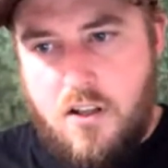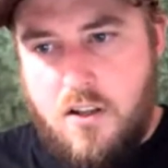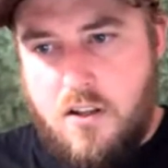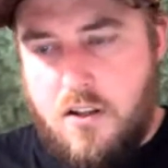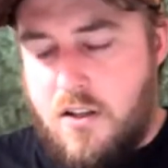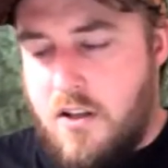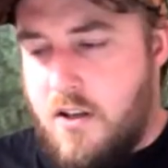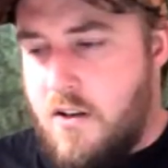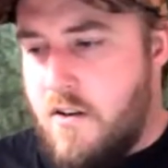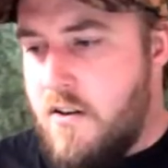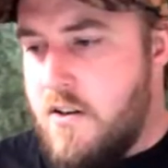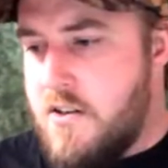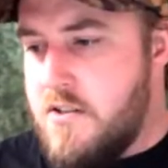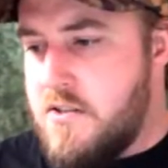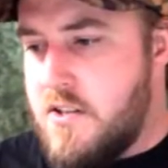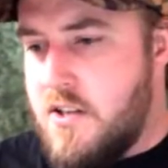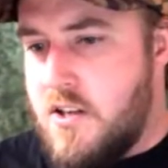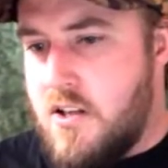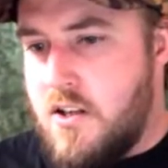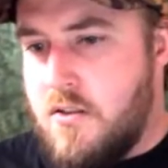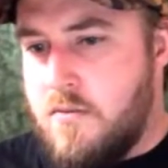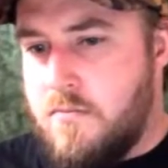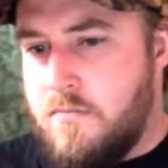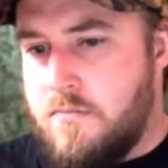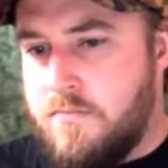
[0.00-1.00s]
there is
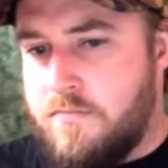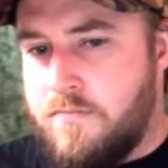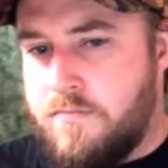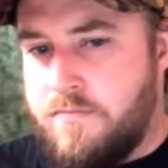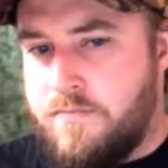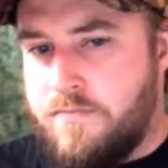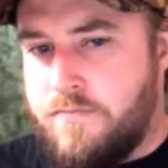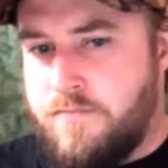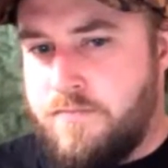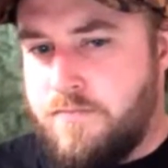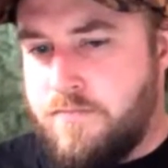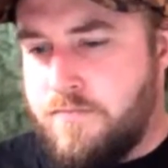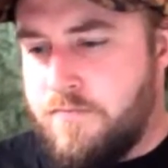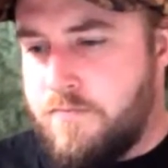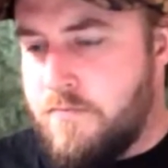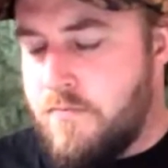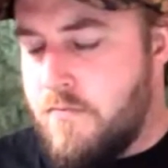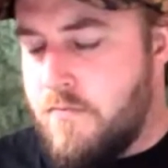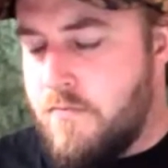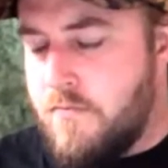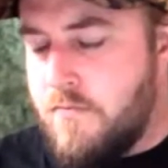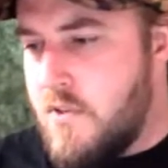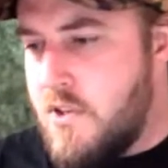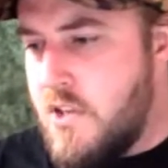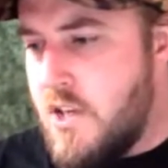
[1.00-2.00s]

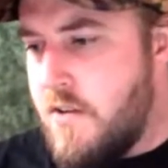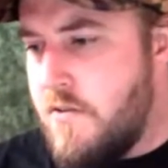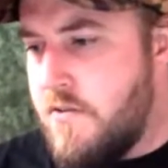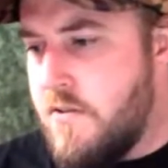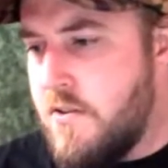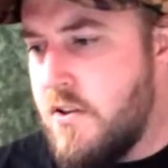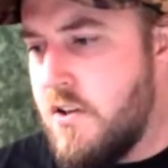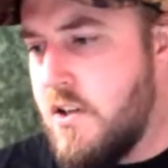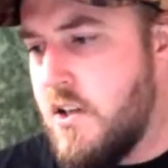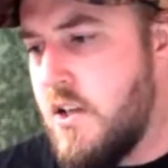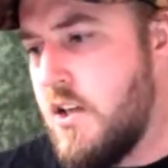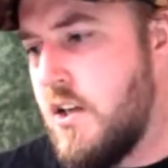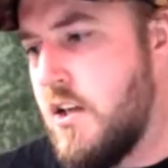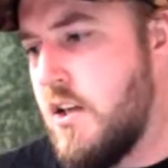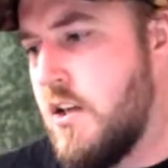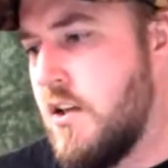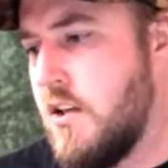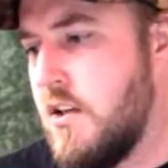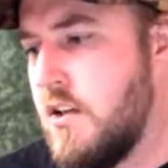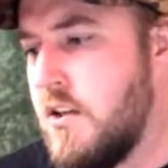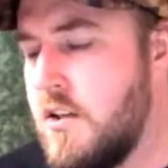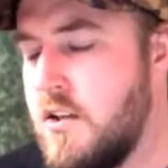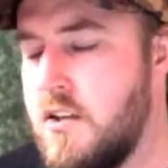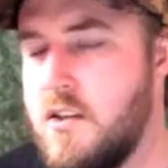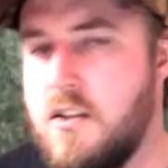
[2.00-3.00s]
definitely
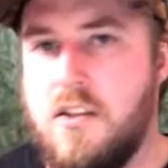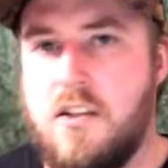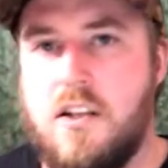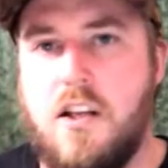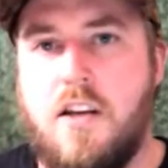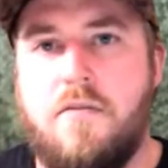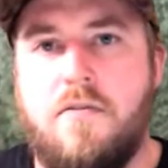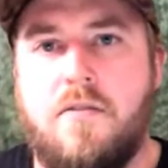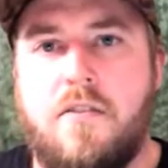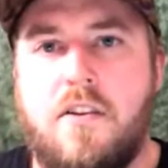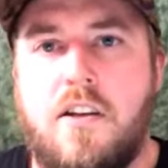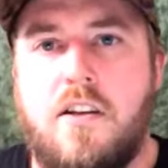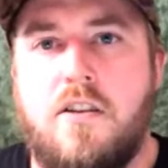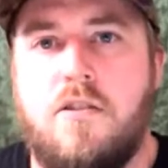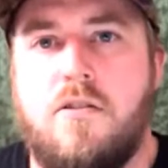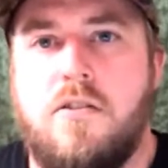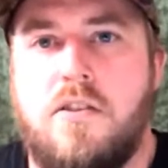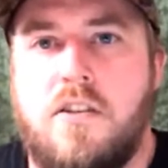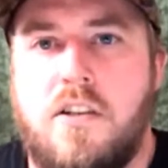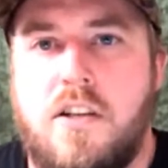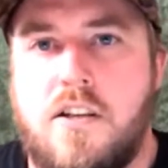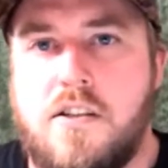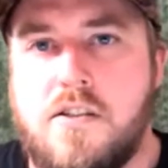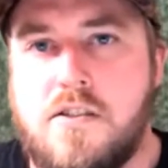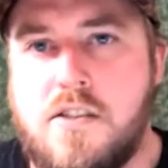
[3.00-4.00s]

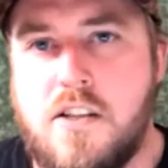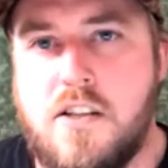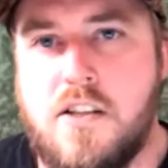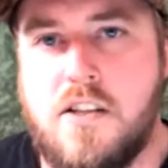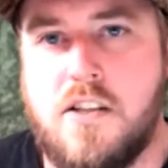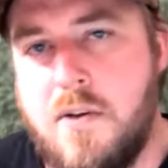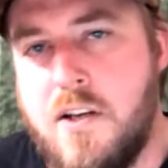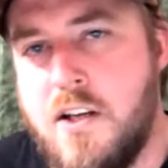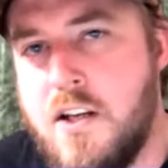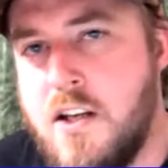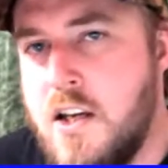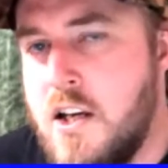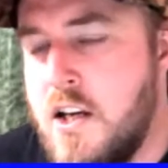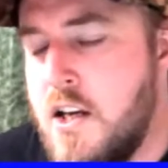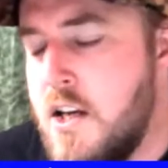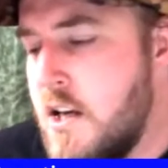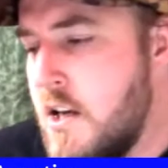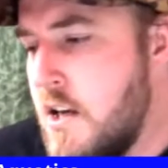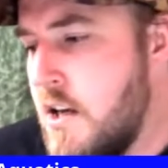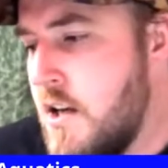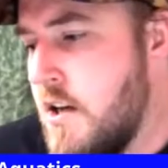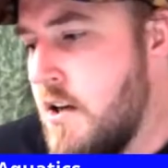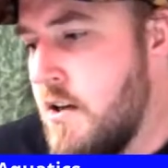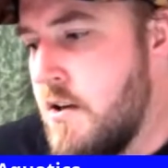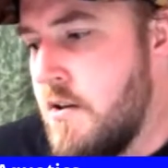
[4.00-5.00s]
good things coming
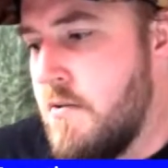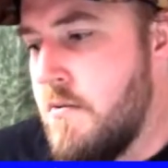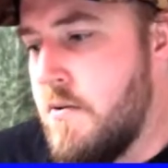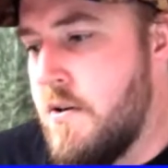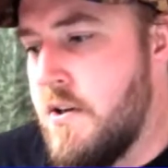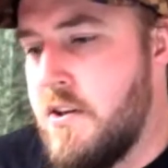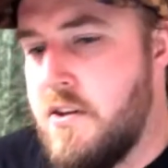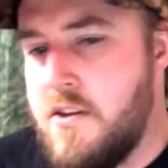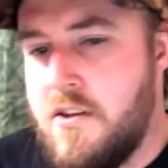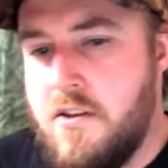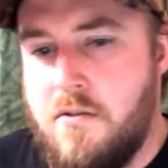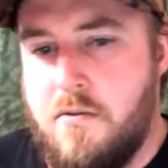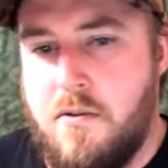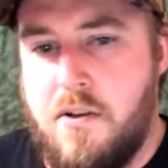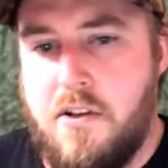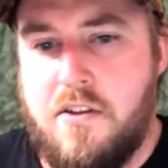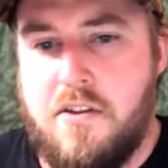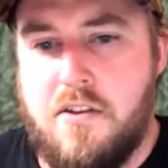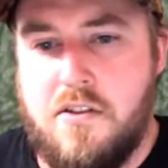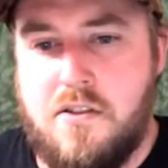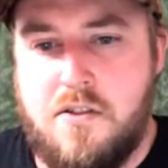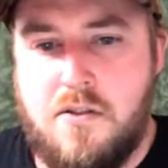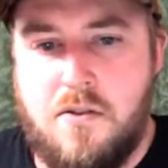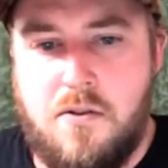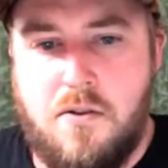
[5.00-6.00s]
with
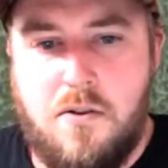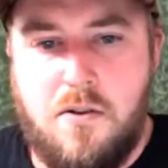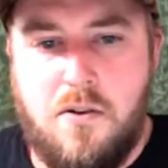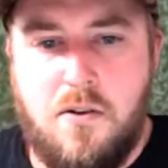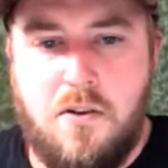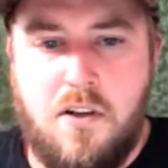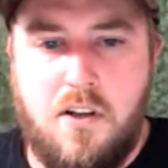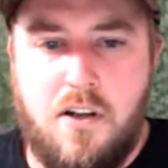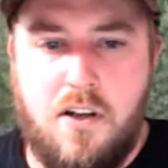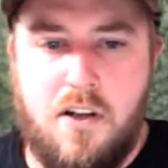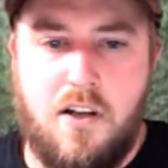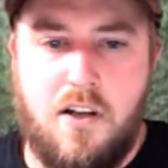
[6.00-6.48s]
the store.